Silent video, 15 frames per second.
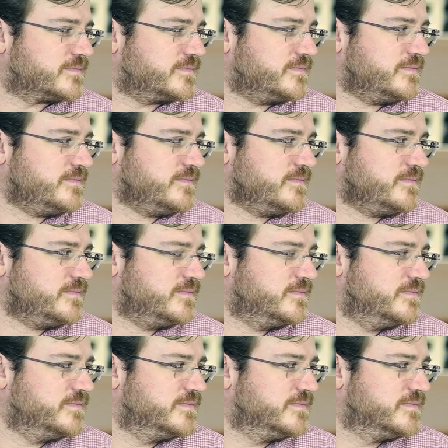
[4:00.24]

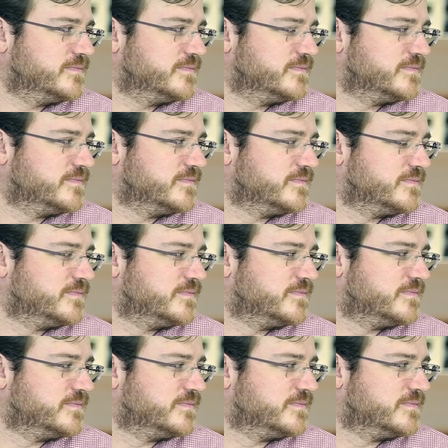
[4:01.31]

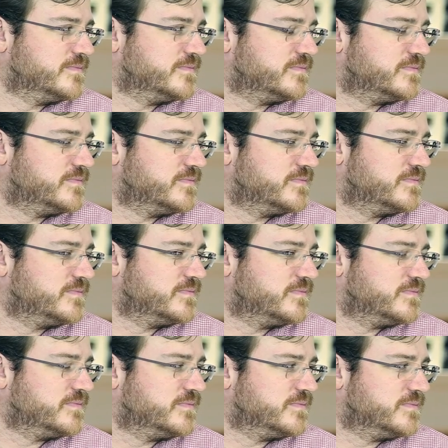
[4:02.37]

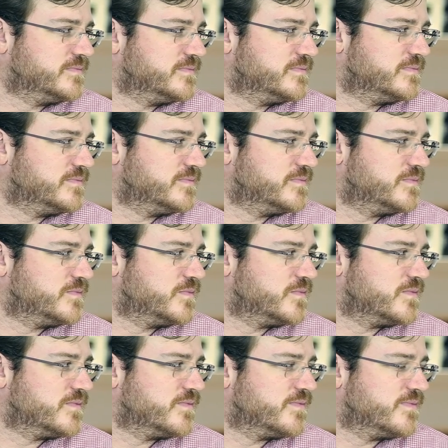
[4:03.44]

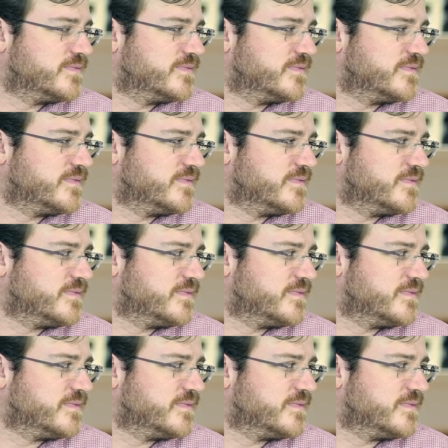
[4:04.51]
(not speaking)